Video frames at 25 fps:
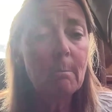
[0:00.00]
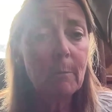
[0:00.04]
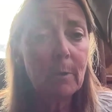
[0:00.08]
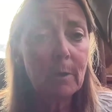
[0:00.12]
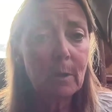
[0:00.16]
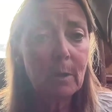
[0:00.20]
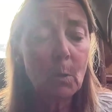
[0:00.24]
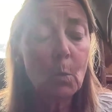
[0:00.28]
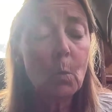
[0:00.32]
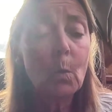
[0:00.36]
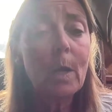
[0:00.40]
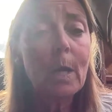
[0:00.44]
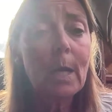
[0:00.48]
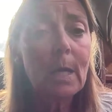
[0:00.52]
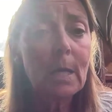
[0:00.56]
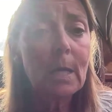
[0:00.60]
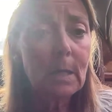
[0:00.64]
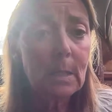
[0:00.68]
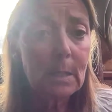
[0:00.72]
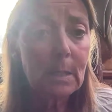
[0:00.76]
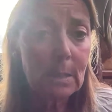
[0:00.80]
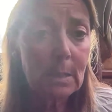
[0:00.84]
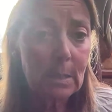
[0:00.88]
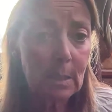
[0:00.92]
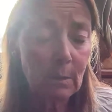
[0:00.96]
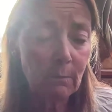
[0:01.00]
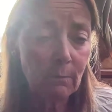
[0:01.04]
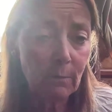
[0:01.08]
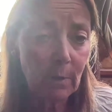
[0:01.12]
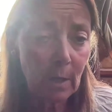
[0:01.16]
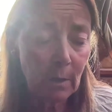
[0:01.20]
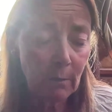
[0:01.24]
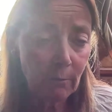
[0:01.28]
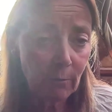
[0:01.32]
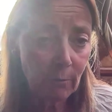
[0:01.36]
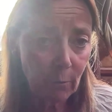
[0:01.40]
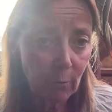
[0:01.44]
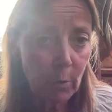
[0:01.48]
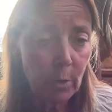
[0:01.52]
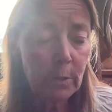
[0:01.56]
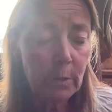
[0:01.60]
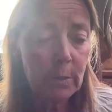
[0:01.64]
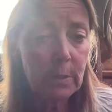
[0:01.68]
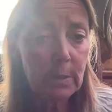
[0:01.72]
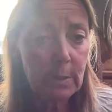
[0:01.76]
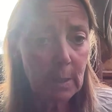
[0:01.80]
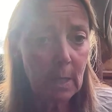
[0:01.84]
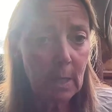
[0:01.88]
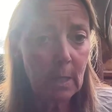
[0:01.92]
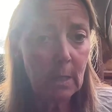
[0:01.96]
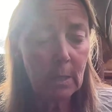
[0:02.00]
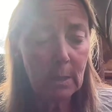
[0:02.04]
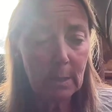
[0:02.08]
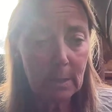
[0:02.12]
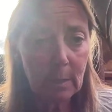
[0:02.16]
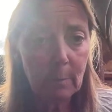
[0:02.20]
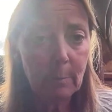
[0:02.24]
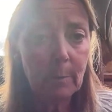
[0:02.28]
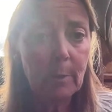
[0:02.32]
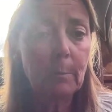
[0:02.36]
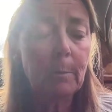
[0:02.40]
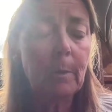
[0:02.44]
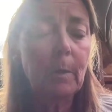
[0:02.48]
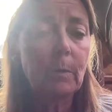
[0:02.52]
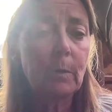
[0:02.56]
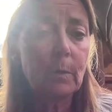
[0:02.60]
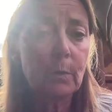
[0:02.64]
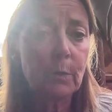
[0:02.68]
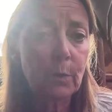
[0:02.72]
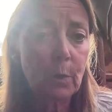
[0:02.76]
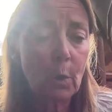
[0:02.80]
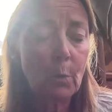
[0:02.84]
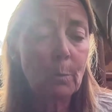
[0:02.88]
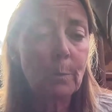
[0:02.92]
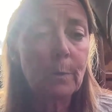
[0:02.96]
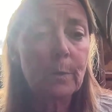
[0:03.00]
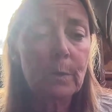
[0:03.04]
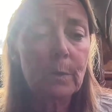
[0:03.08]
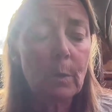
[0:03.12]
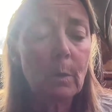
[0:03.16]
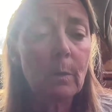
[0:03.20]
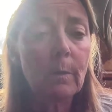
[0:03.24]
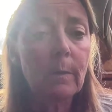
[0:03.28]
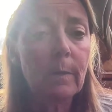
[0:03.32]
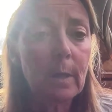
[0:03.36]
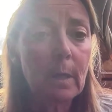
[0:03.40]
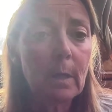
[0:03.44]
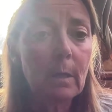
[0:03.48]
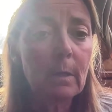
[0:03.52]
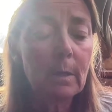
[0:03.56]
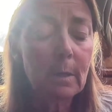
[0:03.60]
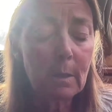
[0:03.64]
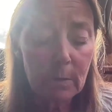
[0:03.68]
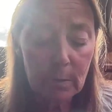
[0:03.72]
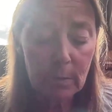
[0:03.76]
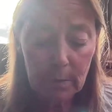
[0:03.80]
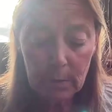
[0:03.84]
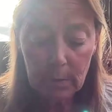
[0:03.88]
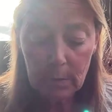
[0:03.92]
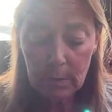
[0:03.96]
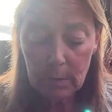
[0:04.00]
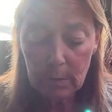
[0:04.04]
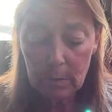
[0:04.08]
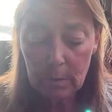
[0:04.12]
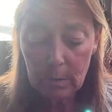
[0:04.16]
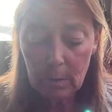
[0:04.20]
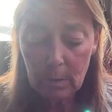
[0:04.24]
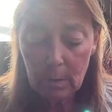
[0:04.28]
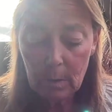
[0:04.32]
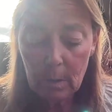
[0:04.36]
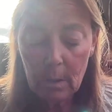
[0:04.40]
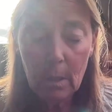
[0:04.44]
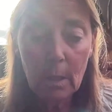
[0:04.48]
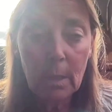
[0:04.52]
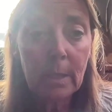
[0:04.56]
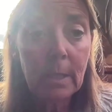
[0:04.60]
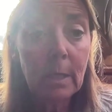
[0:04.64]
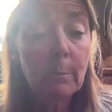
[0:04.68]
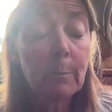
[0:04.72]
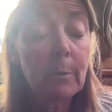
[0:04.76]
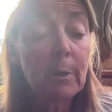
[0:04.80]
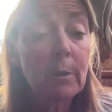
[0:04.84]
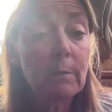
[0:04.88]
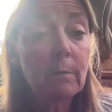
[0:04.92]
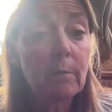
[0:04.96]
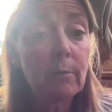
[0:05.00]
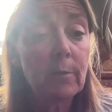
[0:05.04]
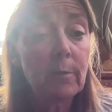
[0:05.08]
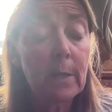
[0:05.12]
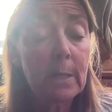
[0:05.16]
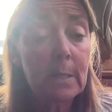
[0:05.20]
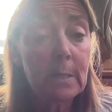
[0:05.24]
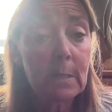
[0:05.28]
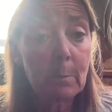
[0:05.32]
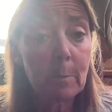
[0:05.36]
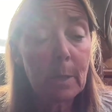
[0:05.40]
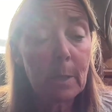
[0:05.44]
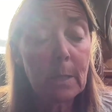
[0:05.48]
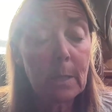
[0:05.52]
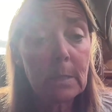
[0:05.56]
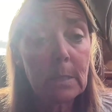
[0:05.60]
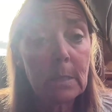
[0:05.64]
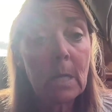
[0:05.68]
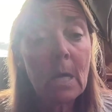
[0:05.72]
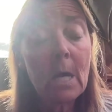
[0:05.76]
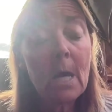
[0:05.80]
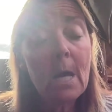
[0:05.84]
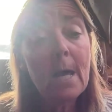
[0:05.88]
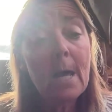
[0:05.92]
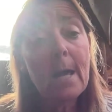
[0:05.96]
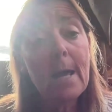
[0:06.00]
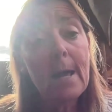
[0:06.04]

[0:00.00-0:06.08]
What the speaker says: but the way it is enforced and a little bit about the scope and so on, there's a little bit of a flexibility.